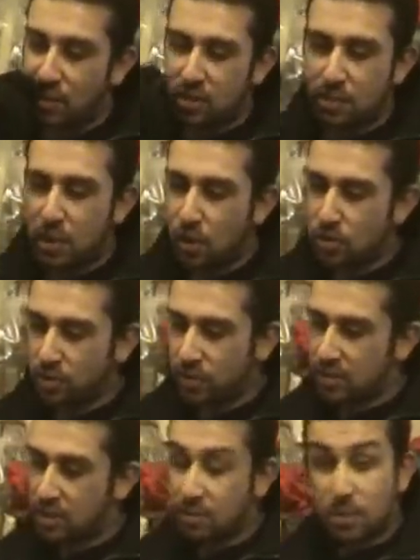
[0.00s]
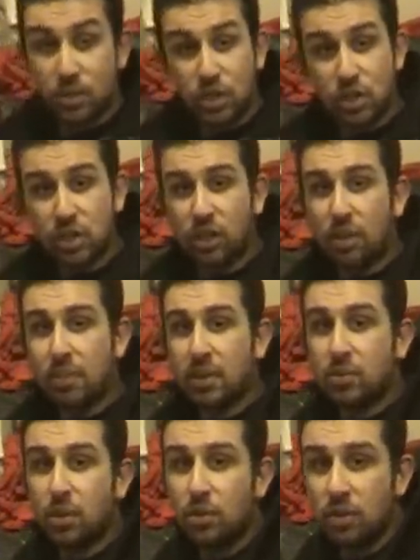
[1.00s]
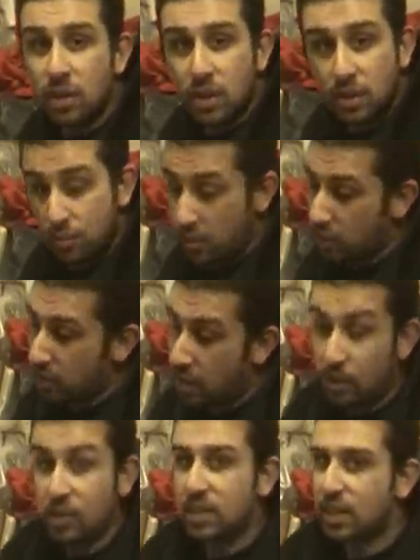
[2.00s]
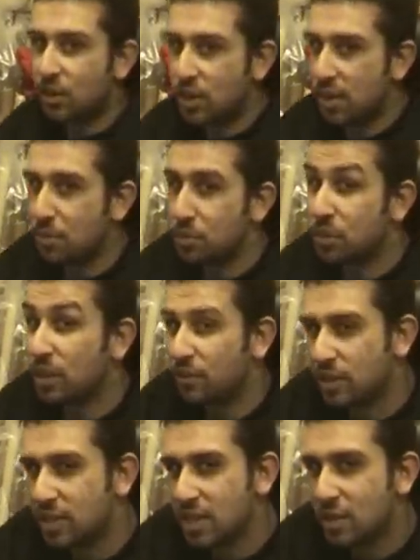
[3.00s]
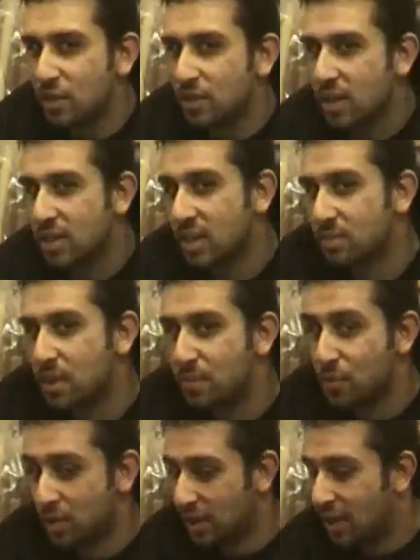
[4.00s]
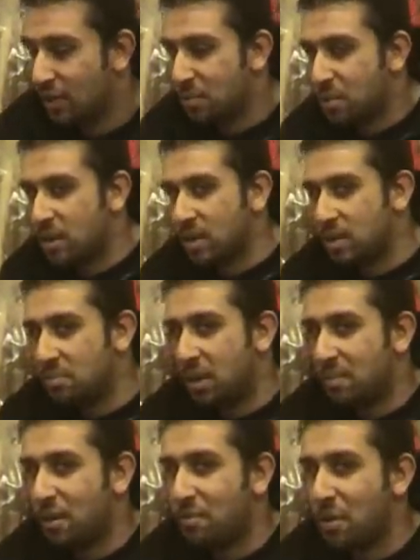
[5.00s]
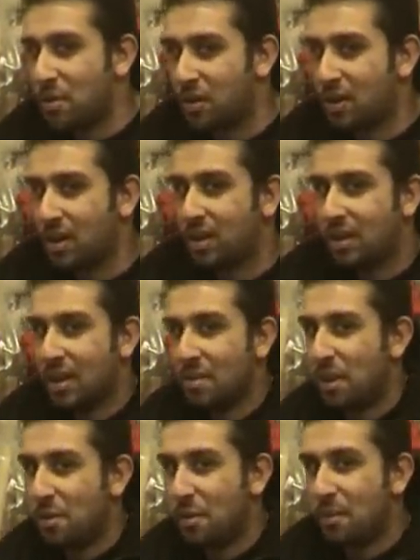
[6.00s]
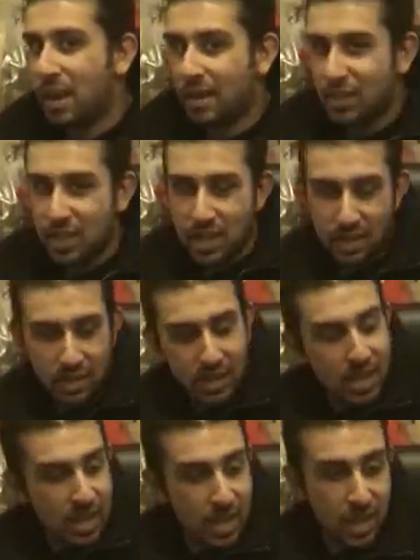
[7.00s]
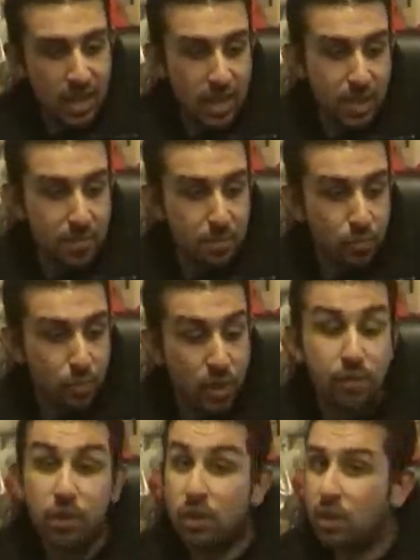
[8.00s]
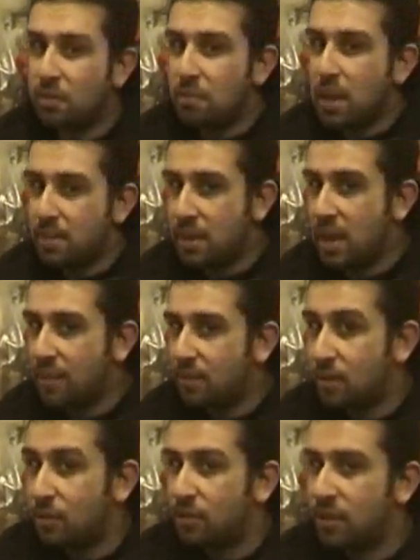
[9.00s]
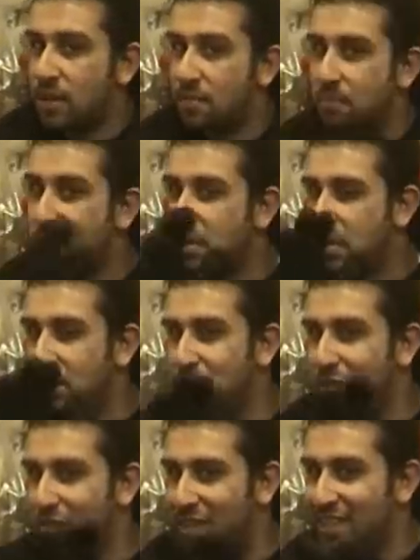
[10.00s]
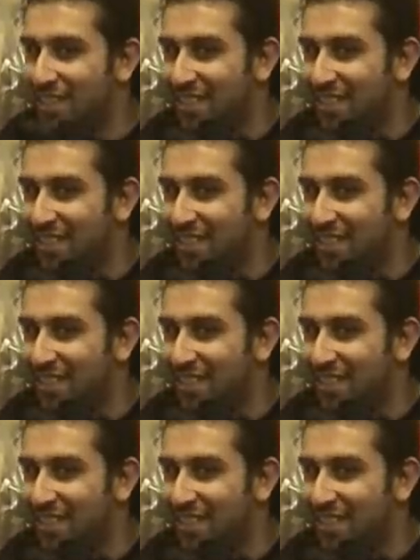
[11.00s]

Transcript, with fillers: There's going to be loads of things, there's a magician coming as well. We've got that casino tables, we're going to have casinos, yes, yes, people, you can get out your money, play a bit of poker, play a bit of blackjack. Um, we're even gonna maybe have a little theme for murder mystery.